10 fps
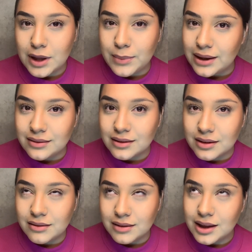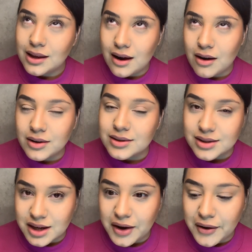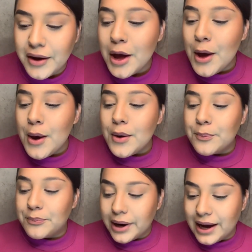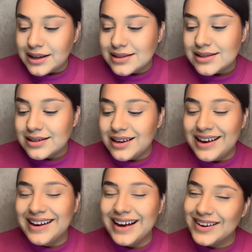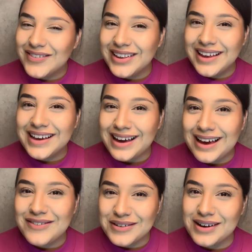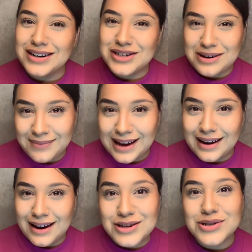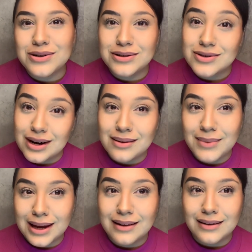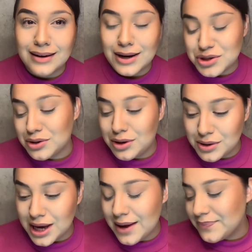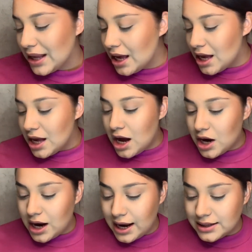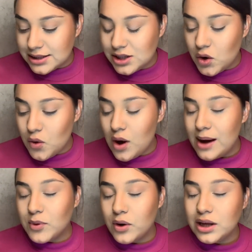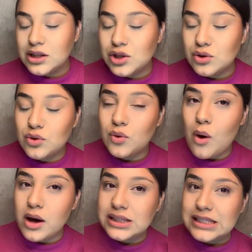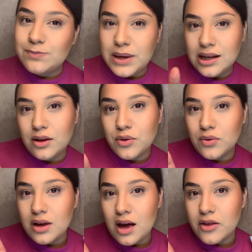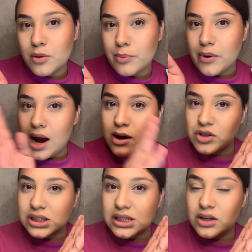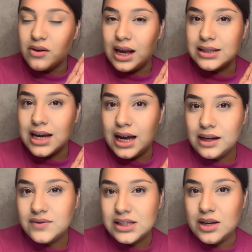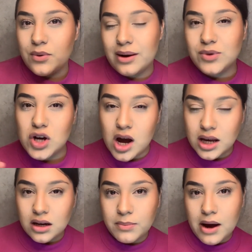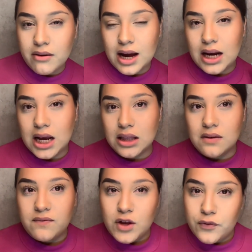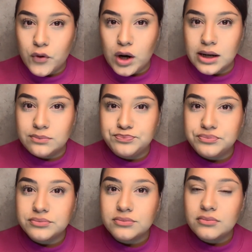I mean, clearly they are, duh. But I feel like if you're gonna try to make it natural, try to make it look natural, okay? All right, so I'm going to speed through the other brow just so you guys kind of see what I'm talking about, kind of get the feel for it.